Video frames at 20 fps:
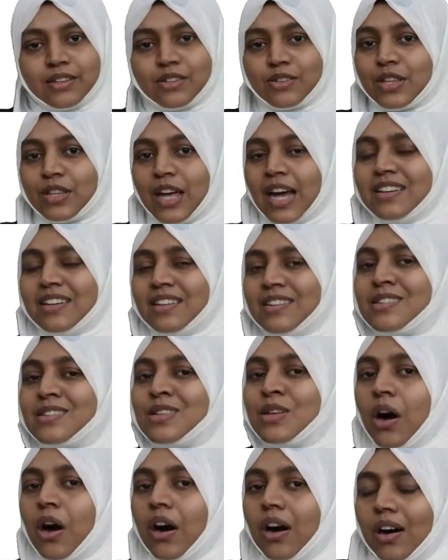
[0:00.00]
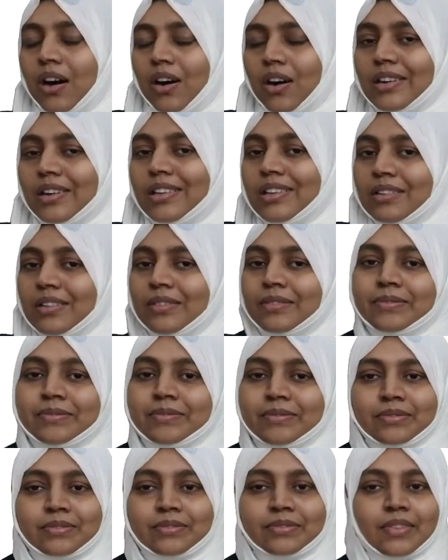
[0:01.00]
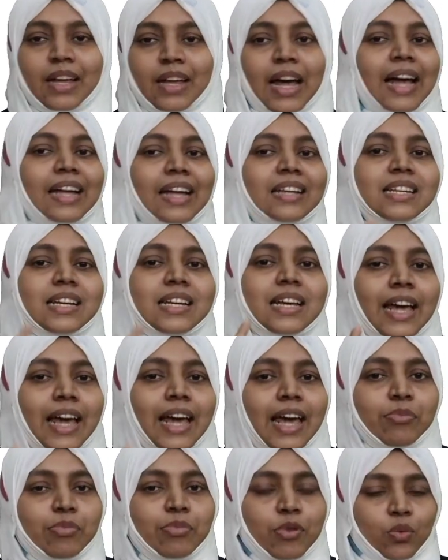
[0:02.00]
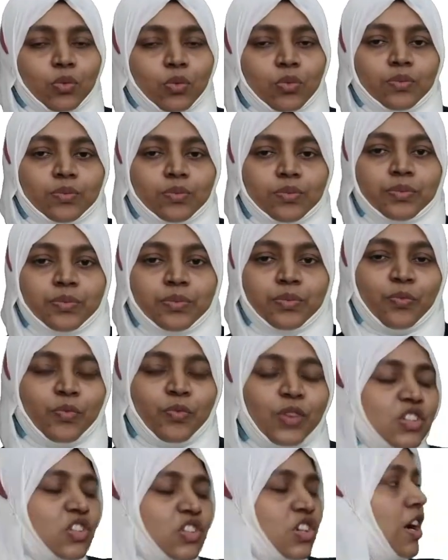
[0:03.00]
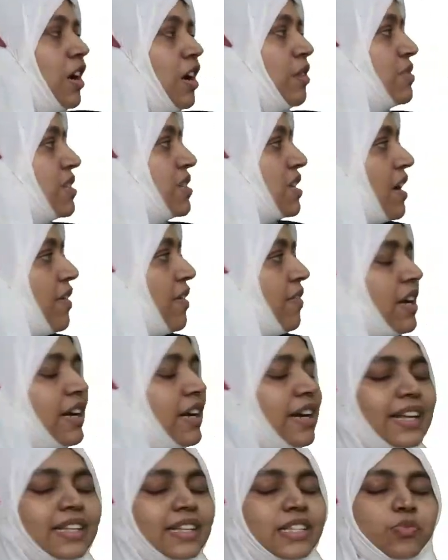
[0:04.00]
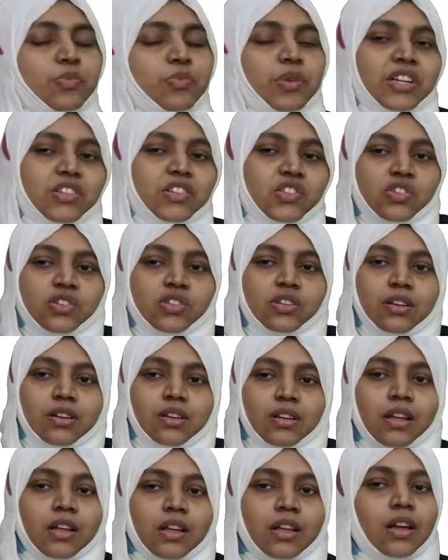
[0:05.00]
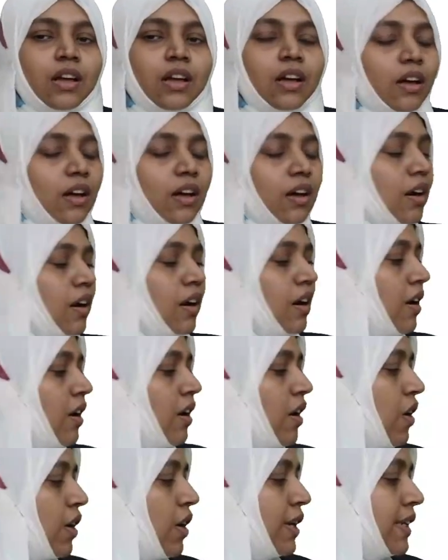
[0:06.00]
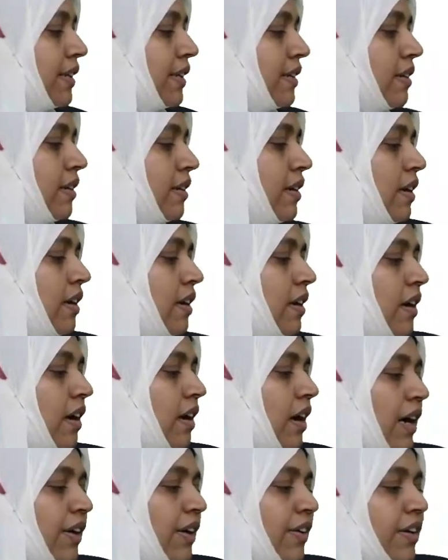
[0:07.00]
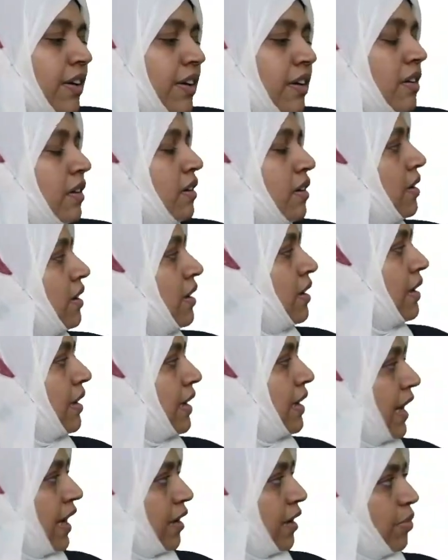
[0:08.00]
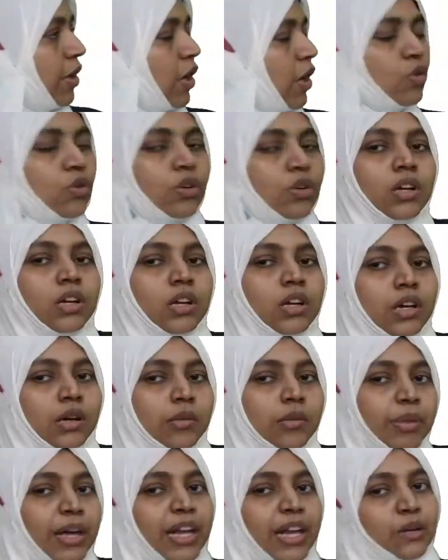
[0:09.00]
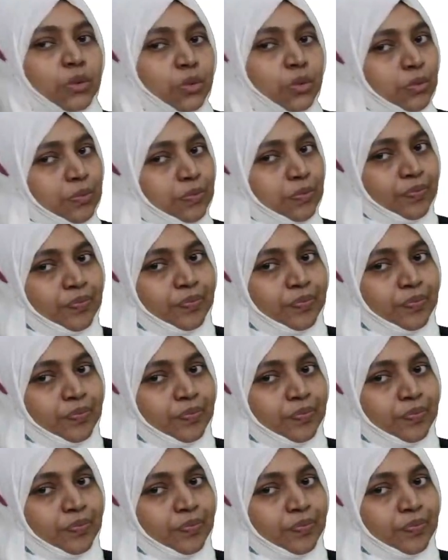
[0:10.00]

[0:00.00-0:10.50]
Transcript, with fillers: So that is on and above which comes in our next page. On, under, above, below.